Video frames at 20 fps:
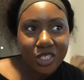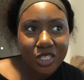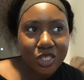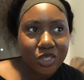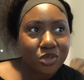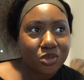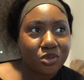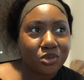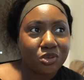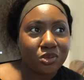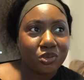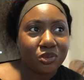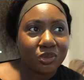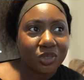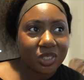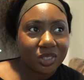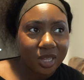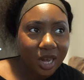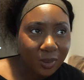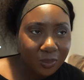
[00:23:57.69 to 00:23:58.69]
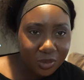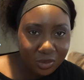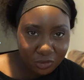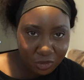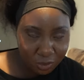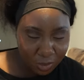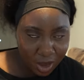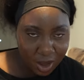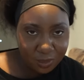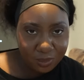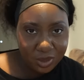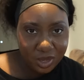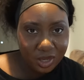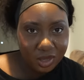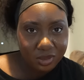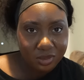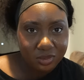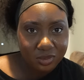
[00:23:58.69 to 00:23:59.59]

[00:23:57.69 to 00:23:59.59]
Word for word: to stop it from happening.